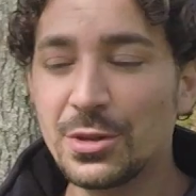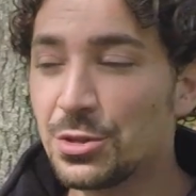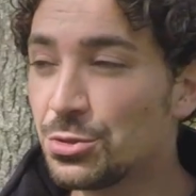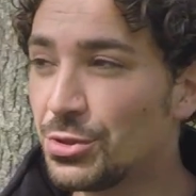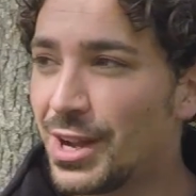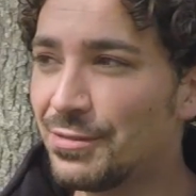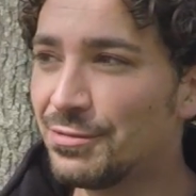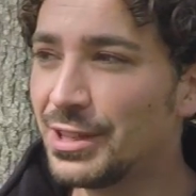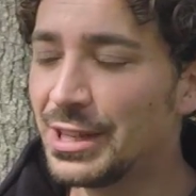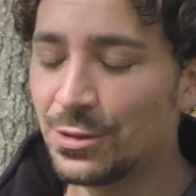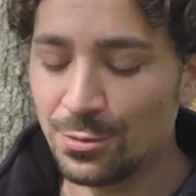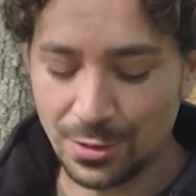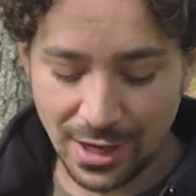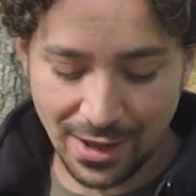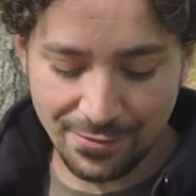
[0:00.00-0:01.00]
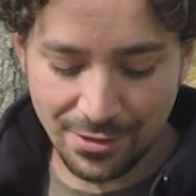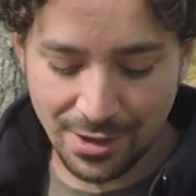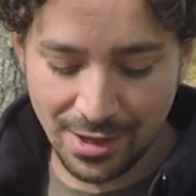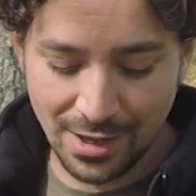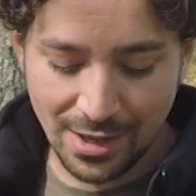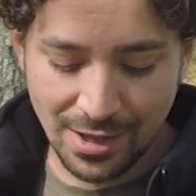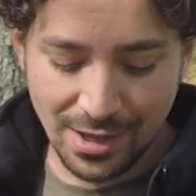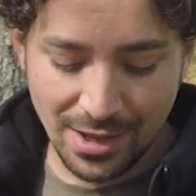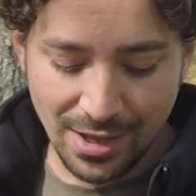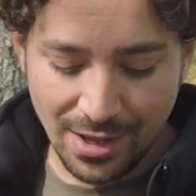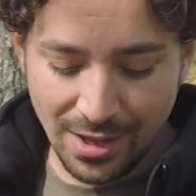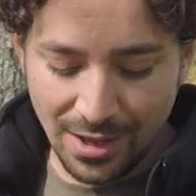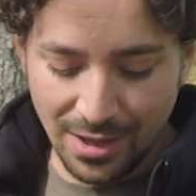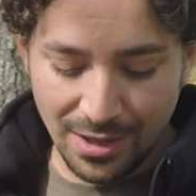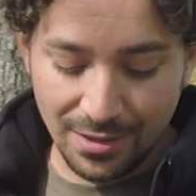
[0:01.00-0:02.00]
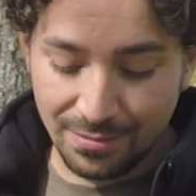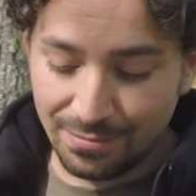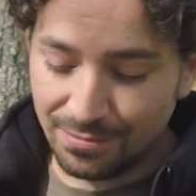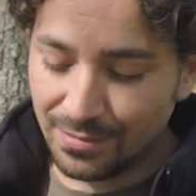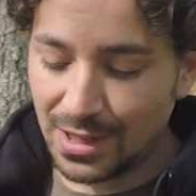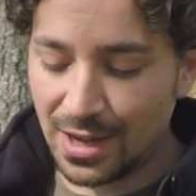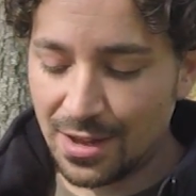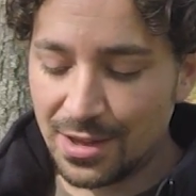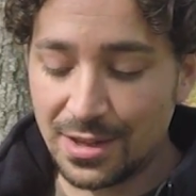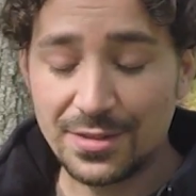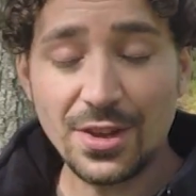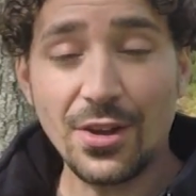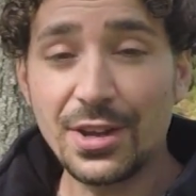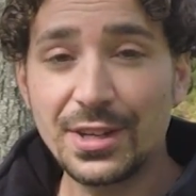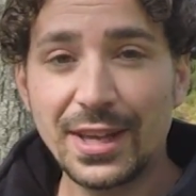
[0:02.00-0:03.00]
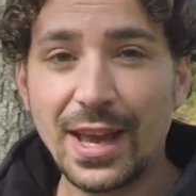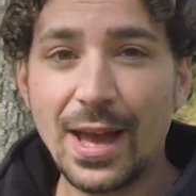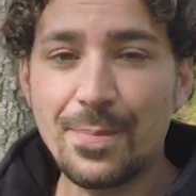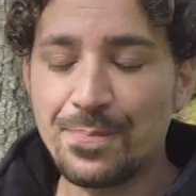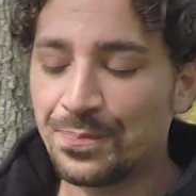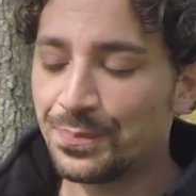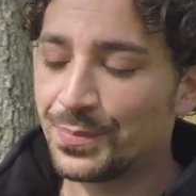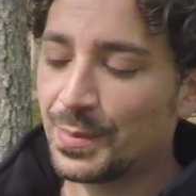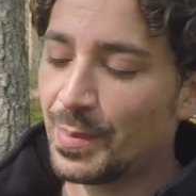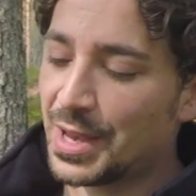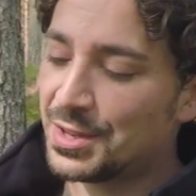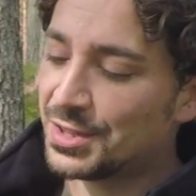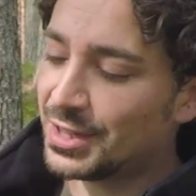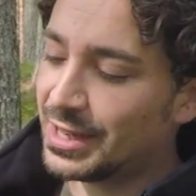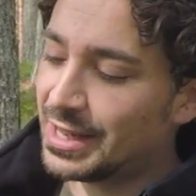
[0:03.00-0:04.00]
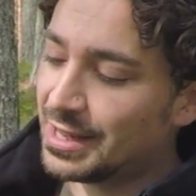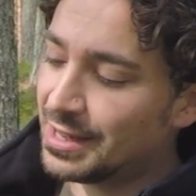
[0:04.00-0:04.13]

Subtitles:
travelling or whatever, you know, it died again. Basically,